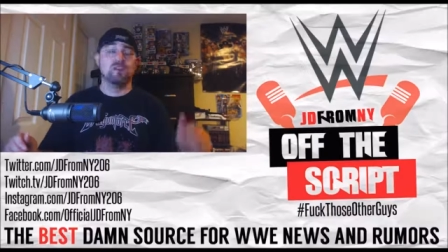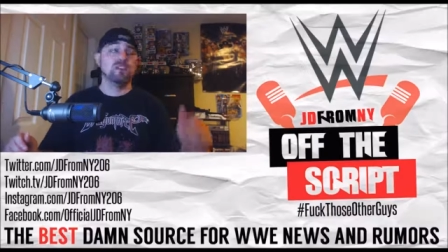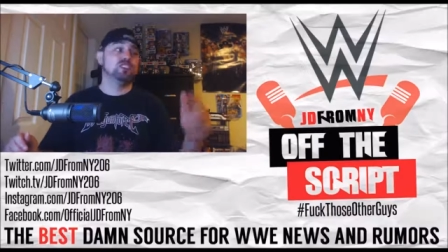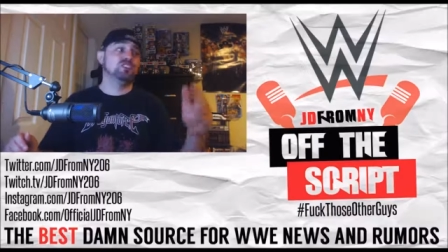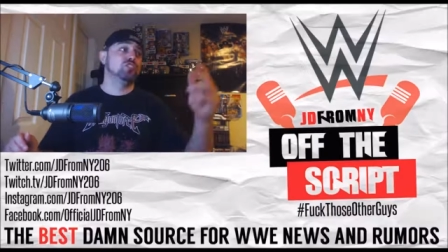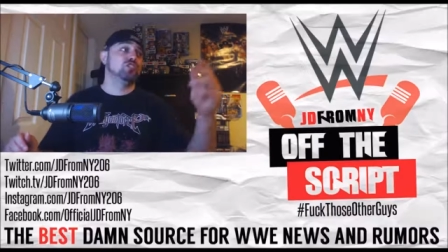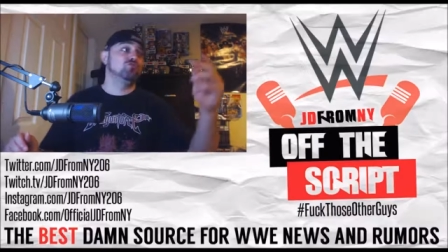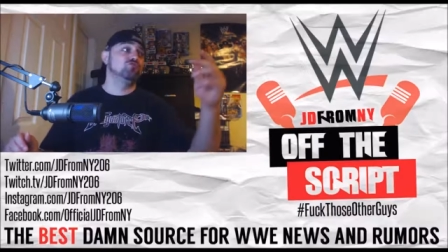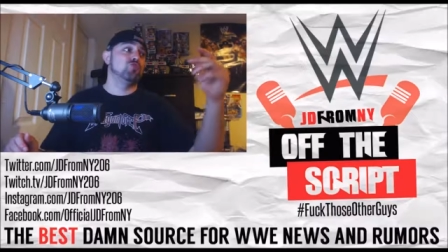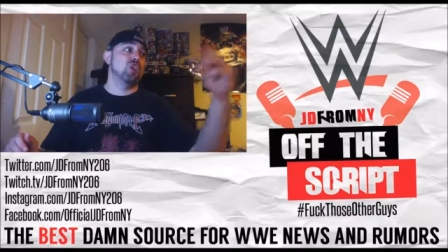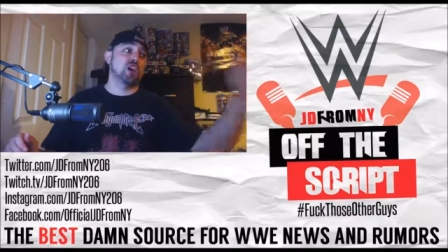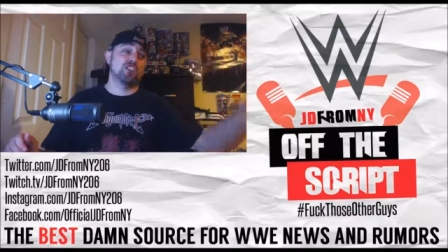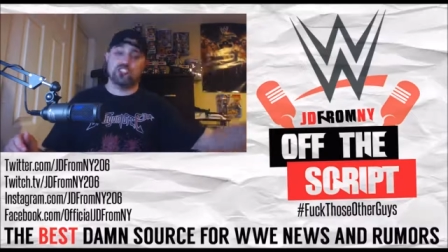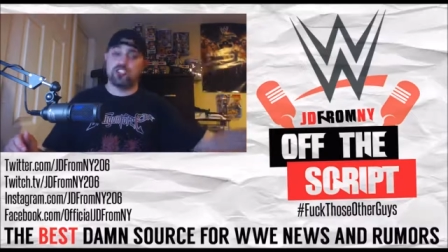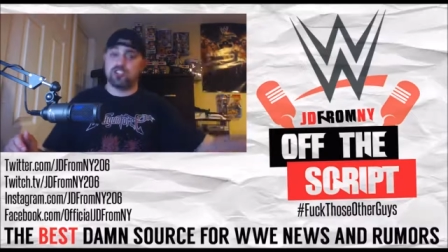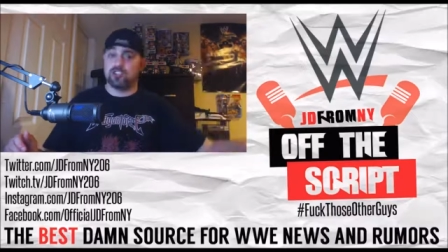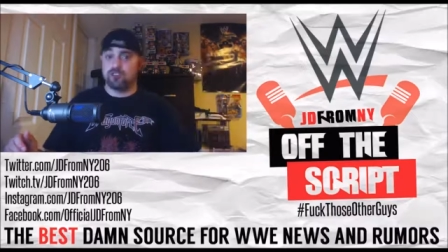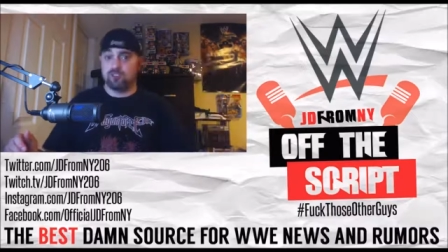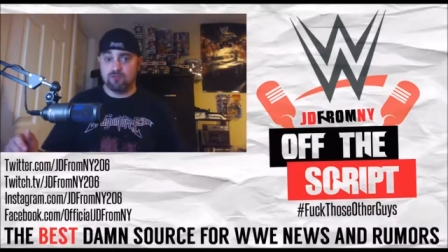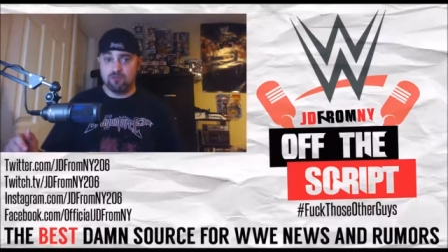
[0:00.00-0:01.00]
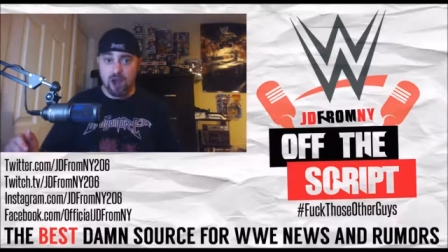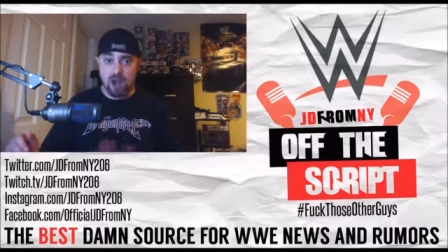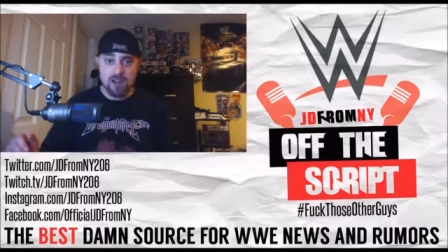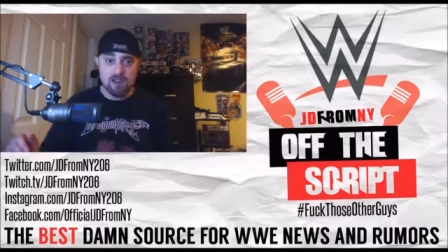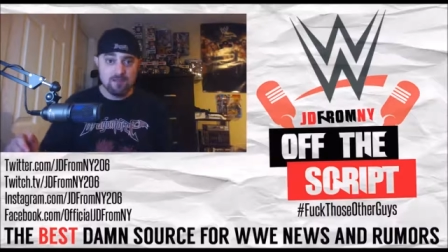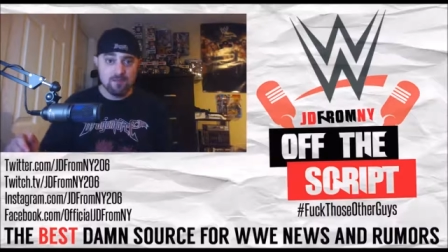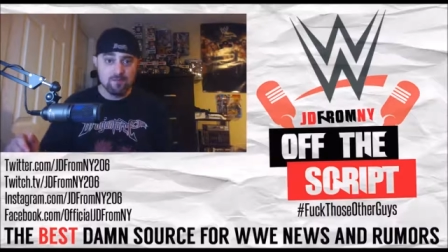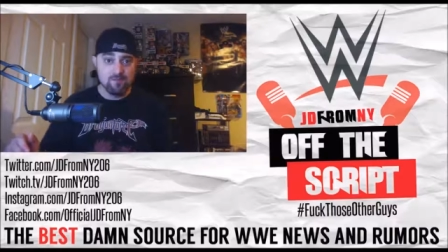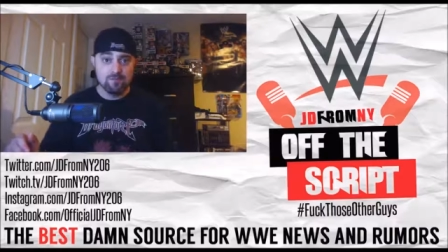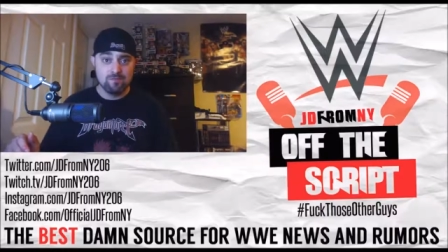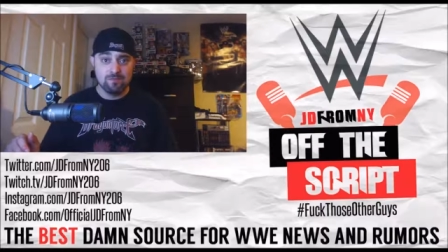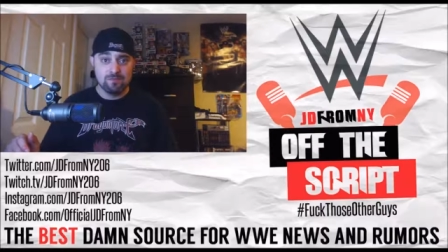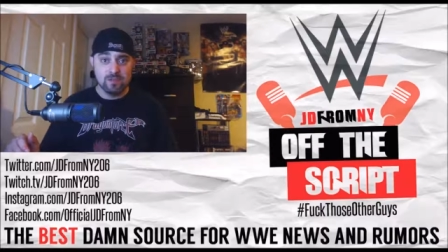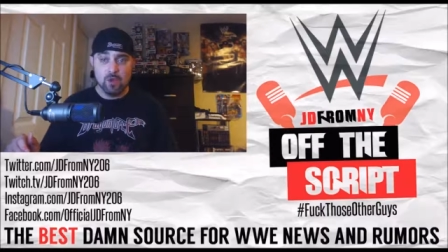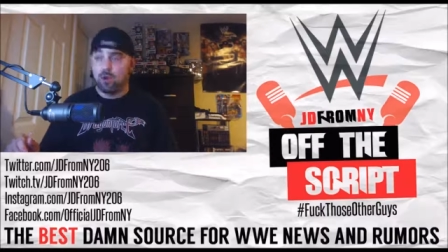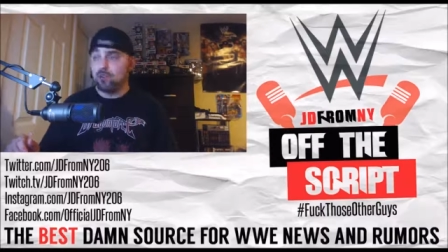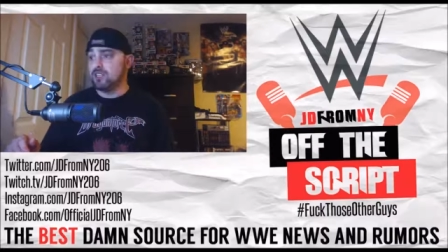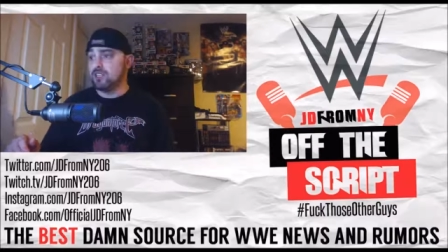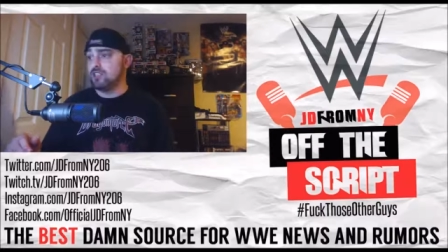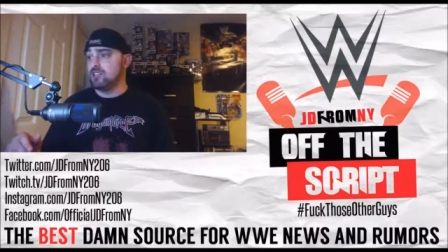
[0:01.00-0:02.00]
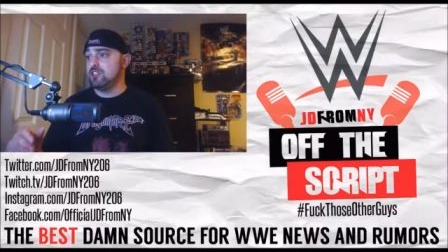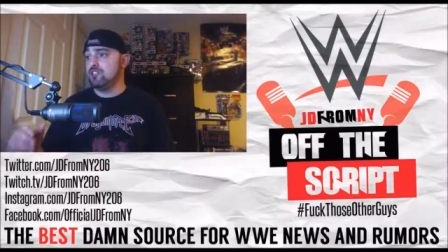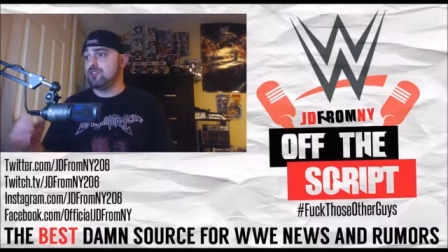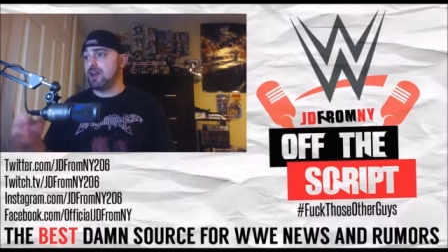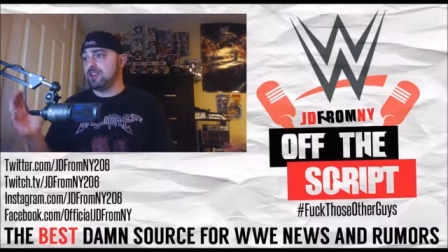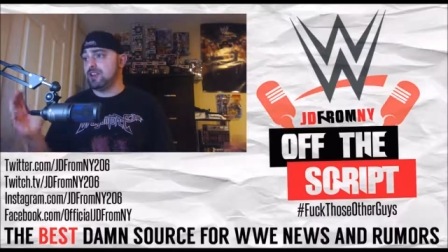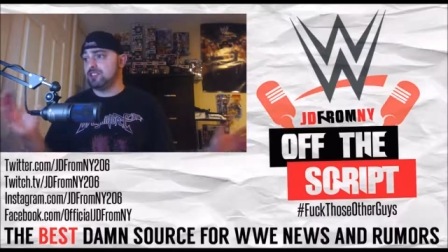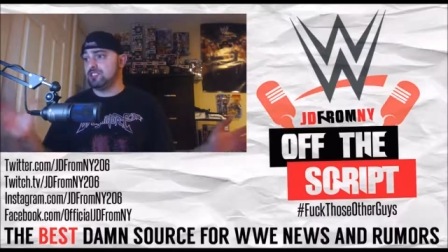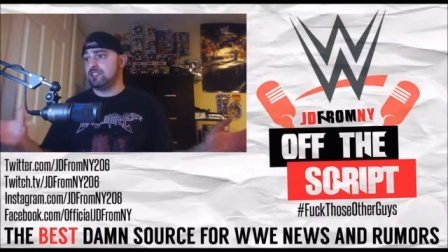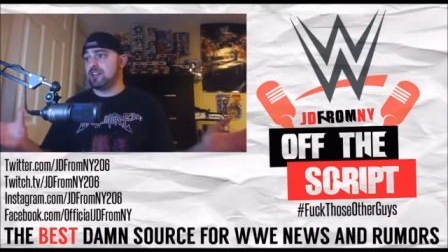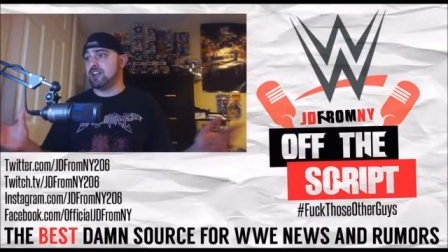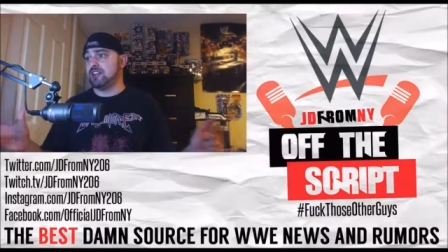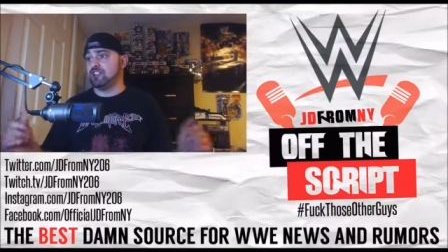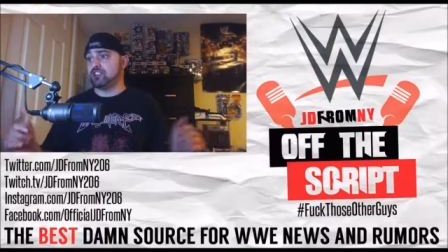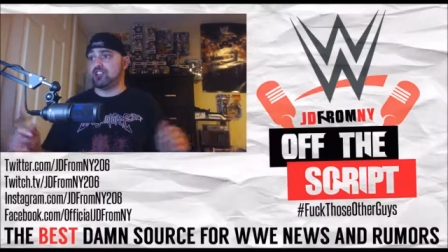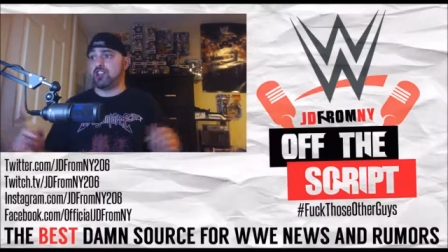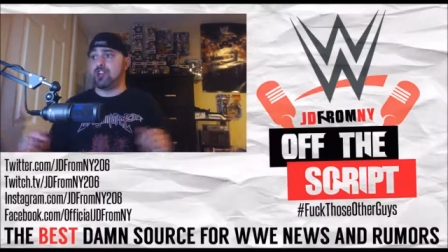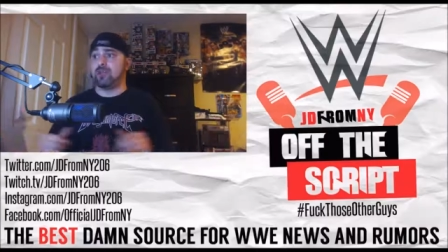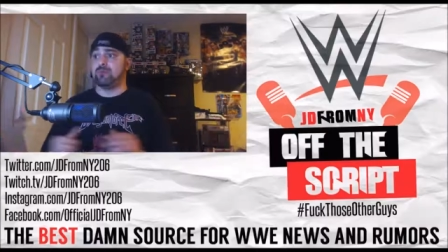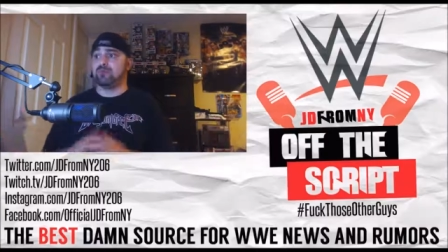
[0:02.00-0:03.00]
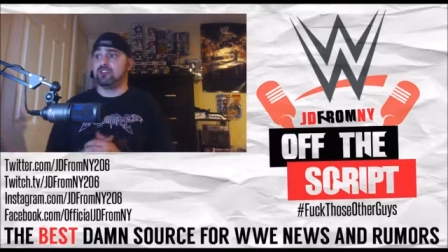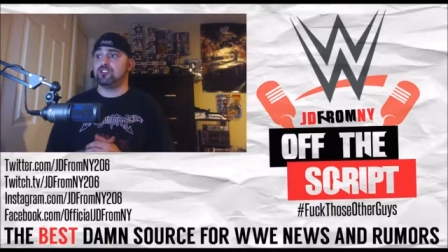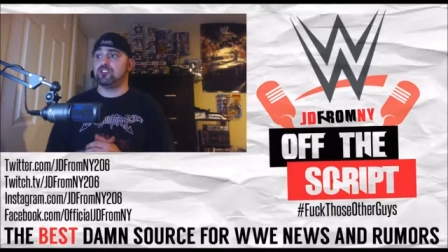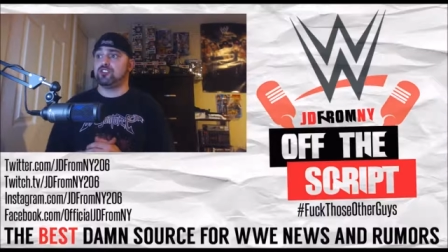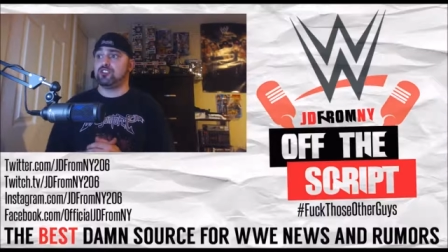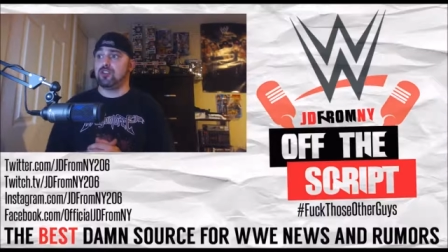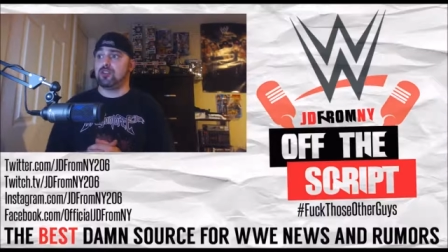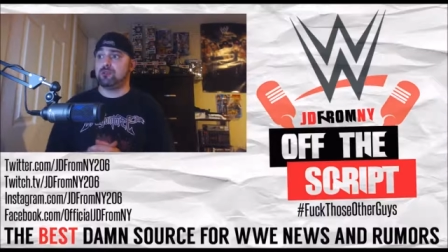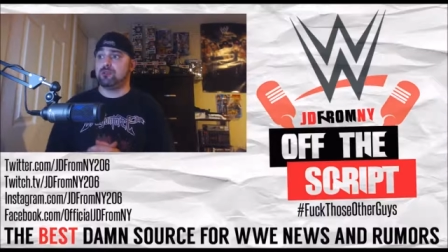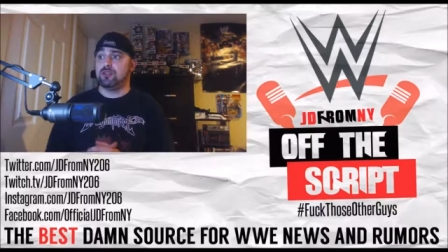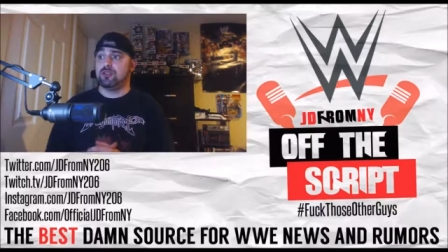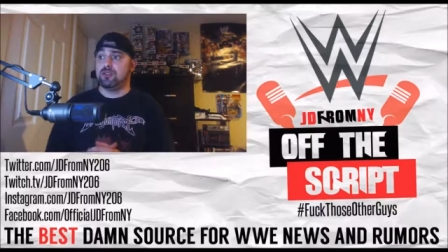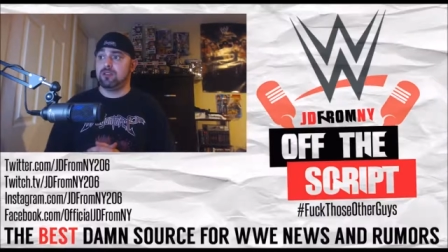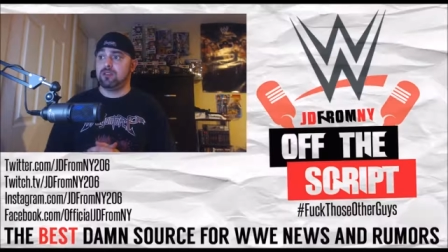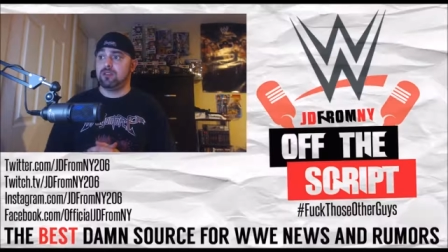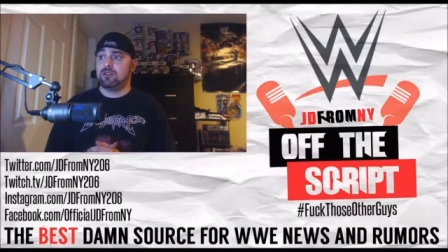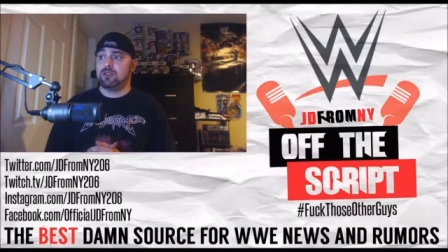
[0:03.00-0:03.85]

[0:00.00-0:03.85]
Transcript: Mr. Russia, right? Holding the United States championship.